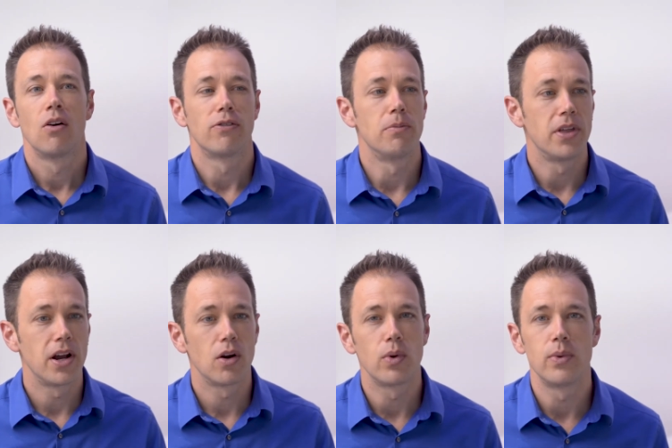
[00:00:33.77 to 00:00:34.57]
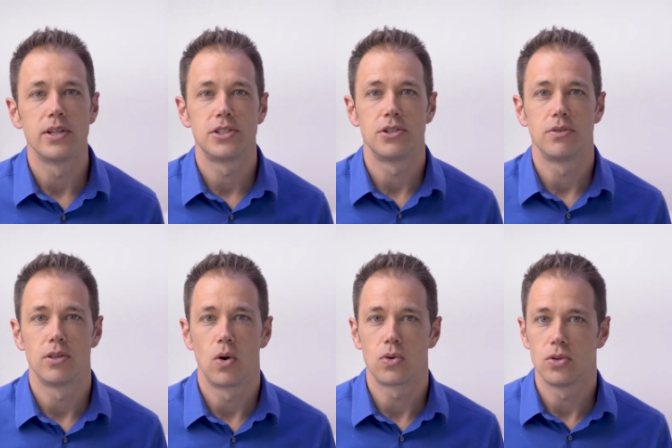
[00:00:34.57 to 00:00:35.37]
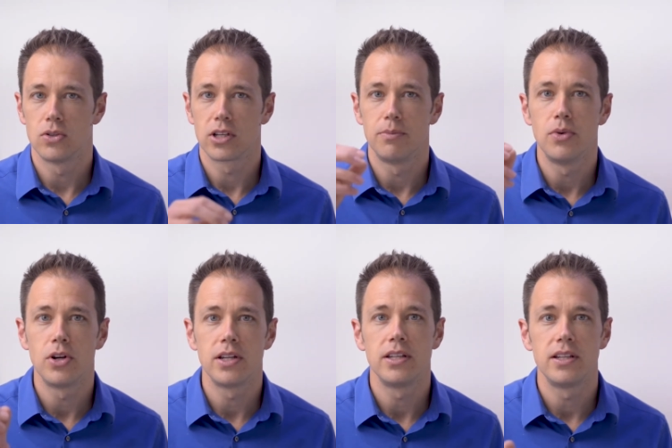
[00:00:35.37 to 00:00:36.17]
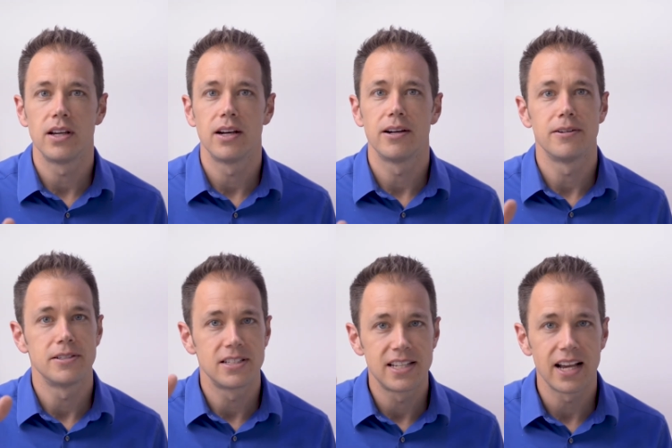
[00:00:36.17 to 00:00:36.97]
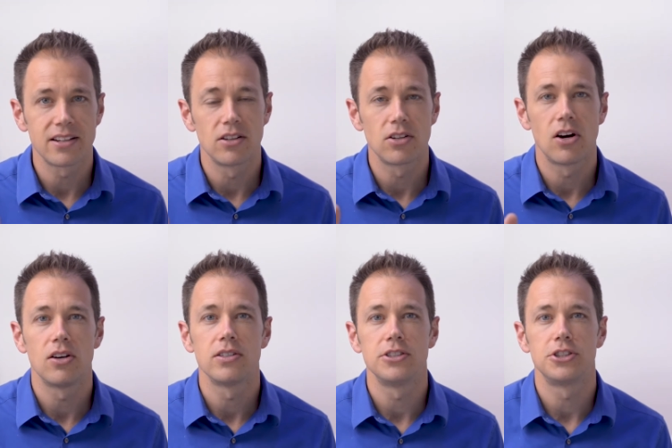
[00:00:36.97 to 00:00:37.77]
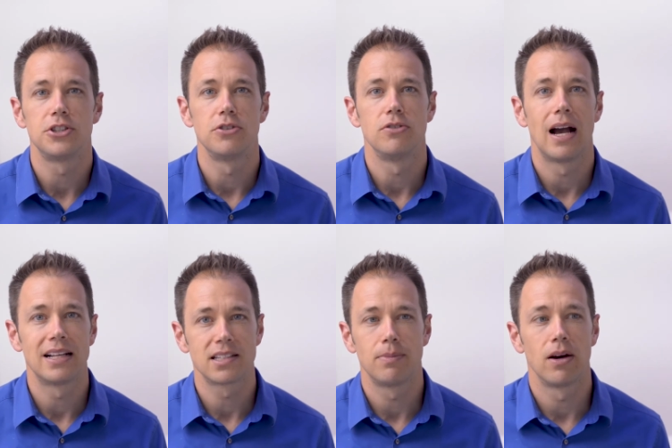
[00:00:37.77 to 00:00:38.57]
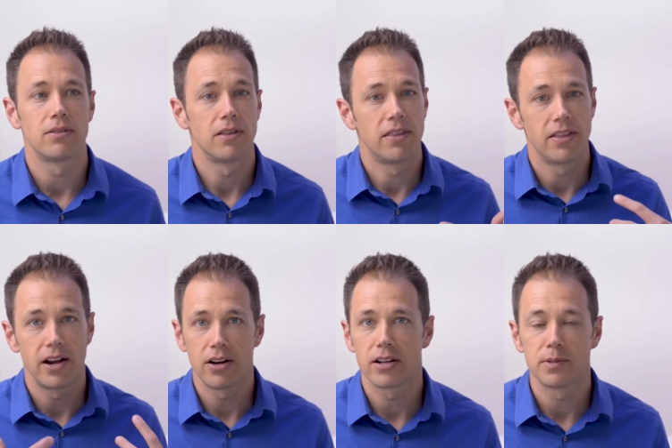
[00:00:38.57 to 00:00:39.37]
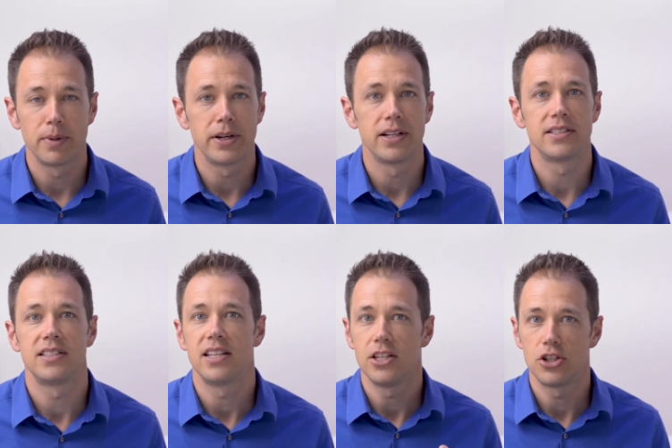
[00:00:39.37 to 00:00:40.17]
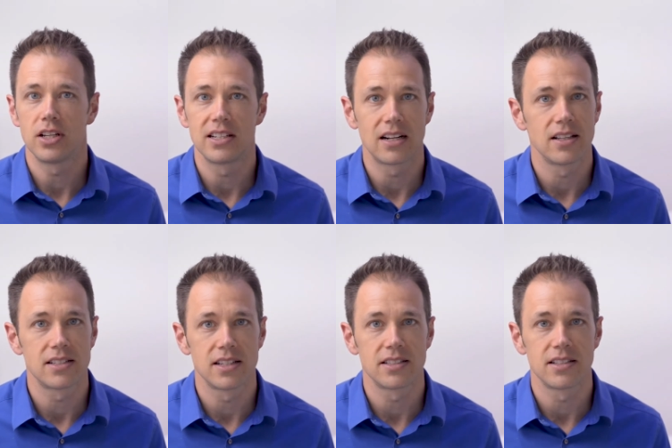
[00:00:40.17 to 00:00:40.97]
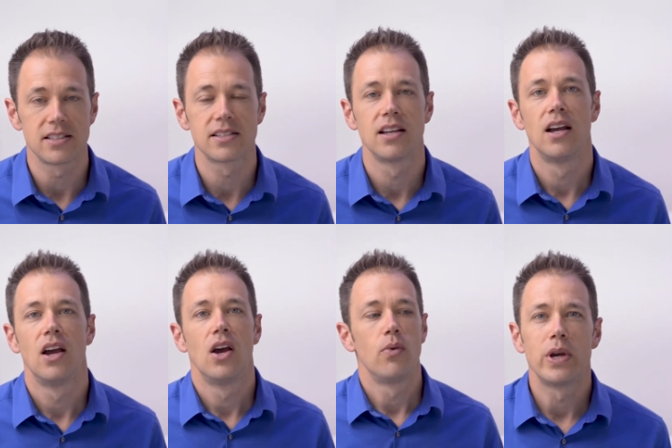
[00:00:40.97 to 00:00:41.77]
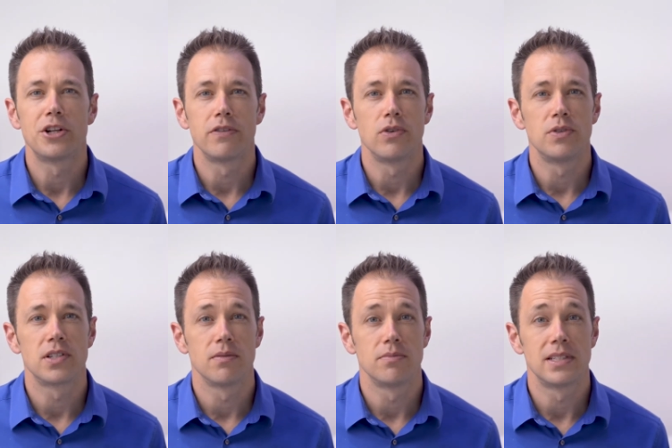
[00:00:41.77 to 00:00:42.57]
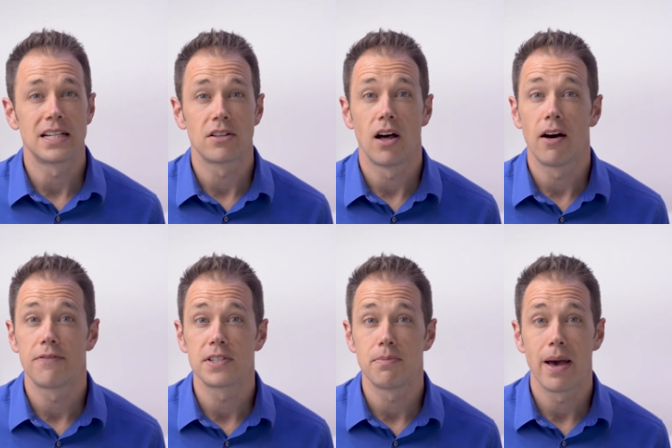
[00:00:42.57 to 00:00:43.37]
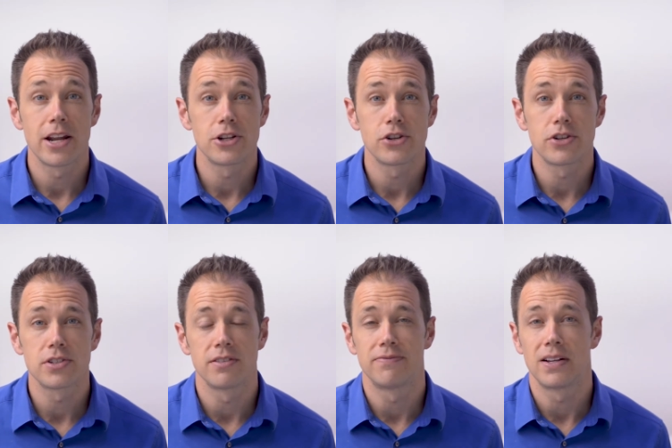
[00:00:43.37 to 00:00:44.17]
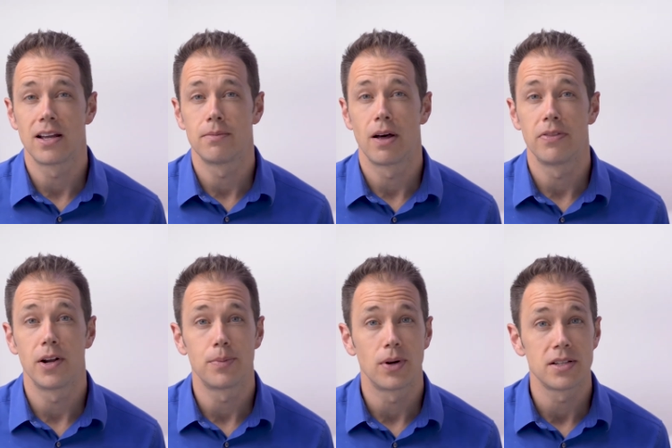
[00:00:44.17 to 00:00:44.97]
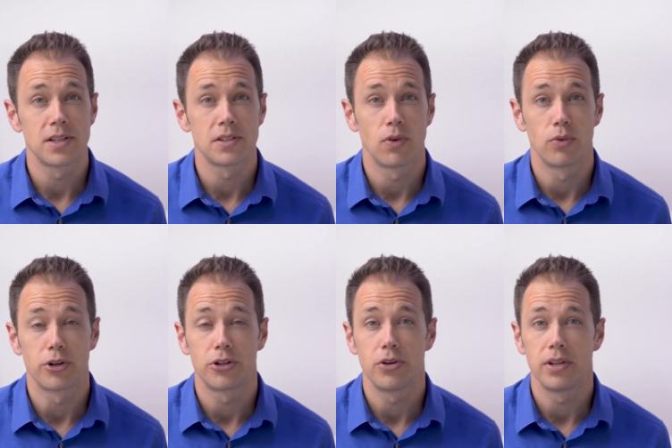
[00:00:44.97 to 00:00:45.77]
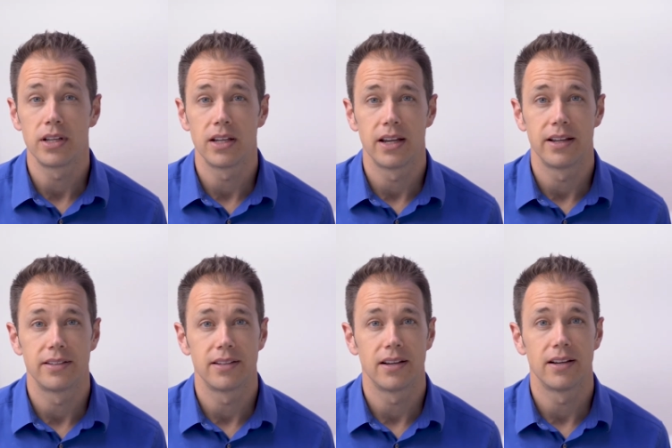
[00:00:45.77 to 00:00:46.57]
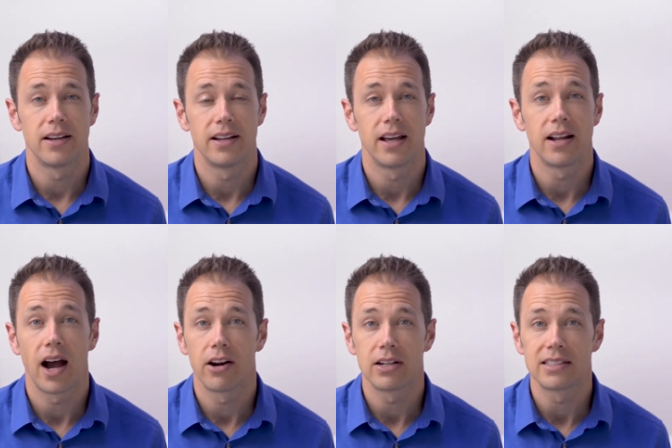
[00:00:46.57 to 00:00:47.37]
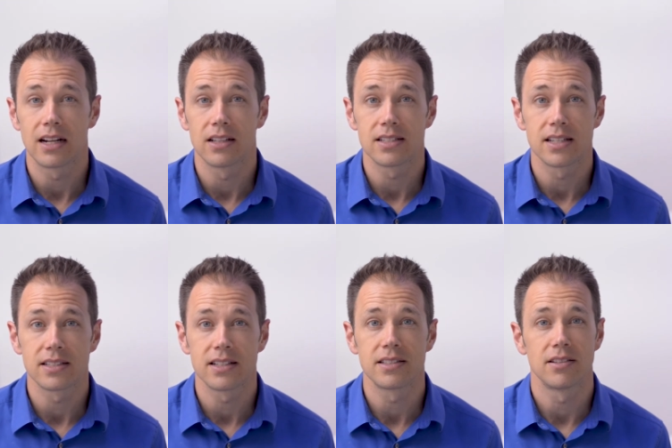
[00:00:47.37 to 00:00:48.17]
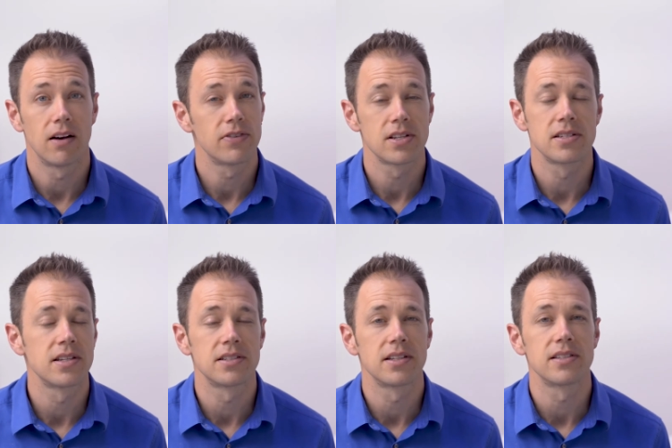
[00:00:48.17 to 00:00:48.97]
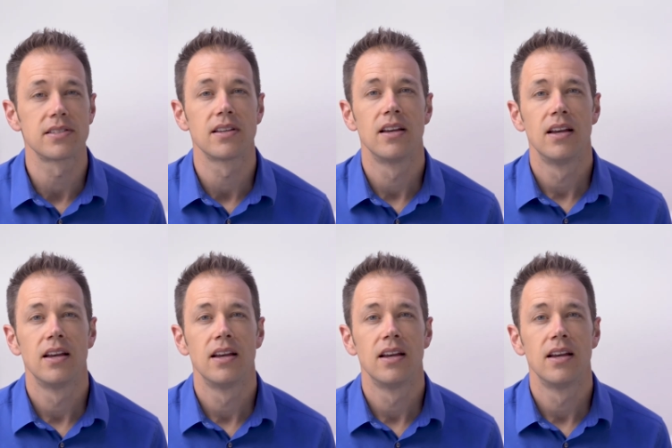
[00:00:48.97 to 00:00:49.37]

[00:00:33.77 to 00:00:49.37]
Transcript: From there, we went to the local community technical college to ask about their experience teaching dental assistants. We interviewed some dental office managers and found out about their process for recruiting and hiring dental assistants and office assistants.